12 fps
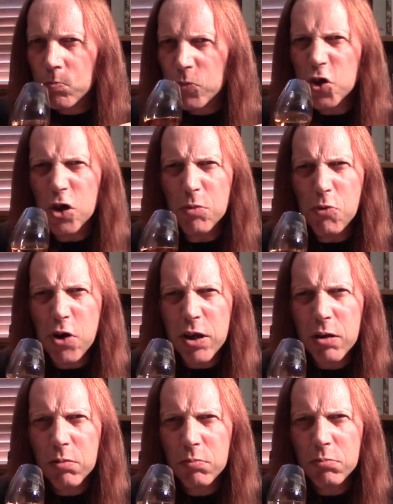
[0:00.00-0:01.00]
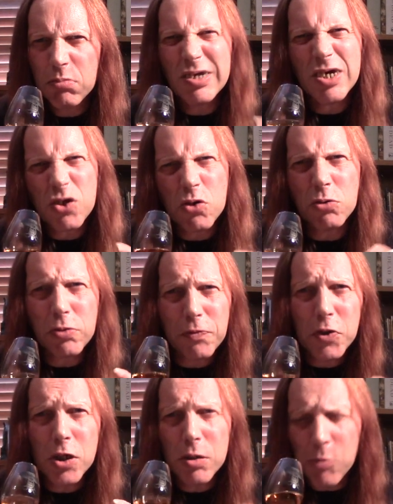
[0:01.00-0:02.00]
turmeric? Yeah, sort of
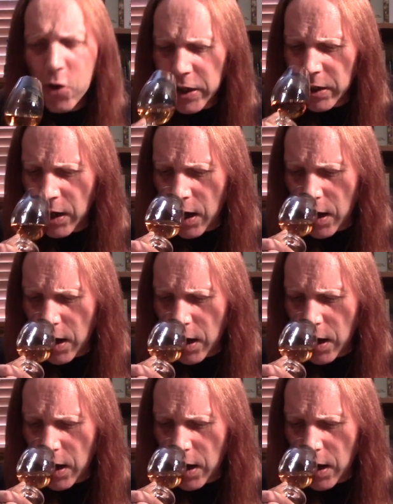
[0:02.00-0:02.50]
turmeric.